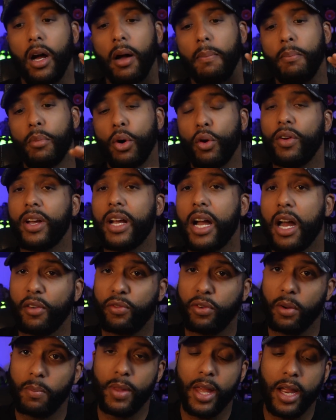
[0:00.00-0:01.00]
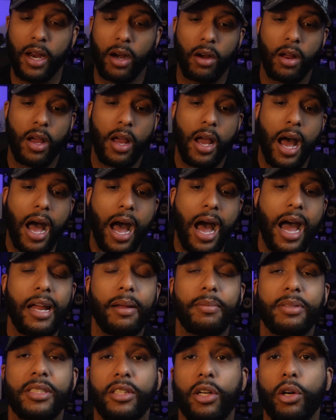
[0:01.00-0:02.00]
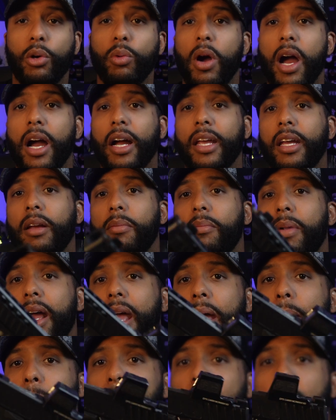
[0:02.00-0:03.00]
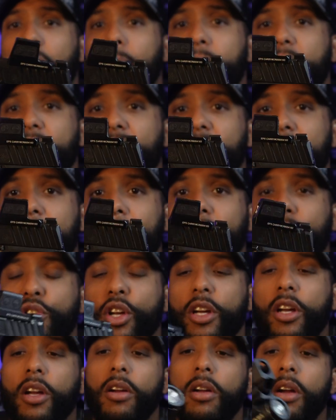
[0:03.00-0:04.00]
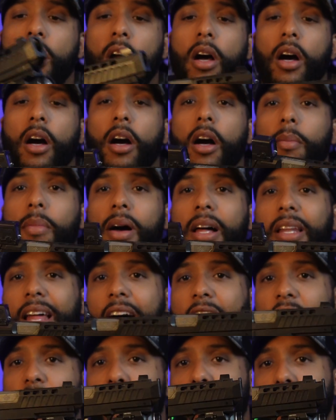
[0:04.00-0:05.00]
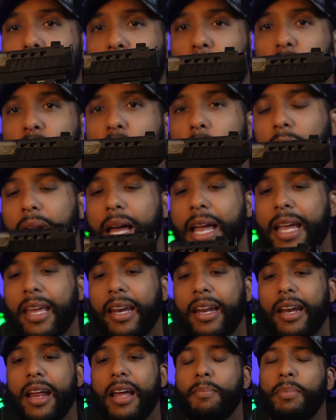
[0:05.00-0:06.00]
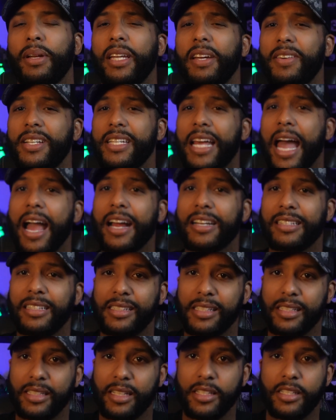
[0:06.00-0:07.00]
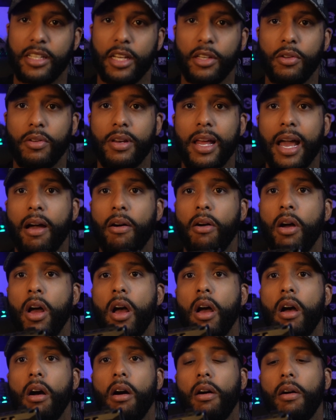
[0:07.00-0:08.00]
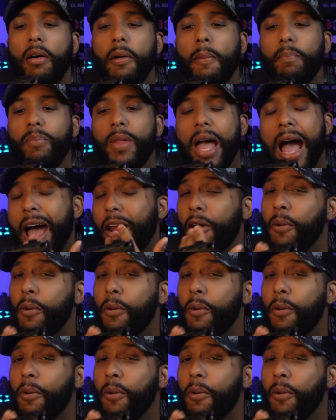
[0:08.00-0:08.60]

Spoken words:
Moving on from there, I am still rocking my Empire PVF trigger. A lot of people don't like it, and I believe it's actually discontinued now. I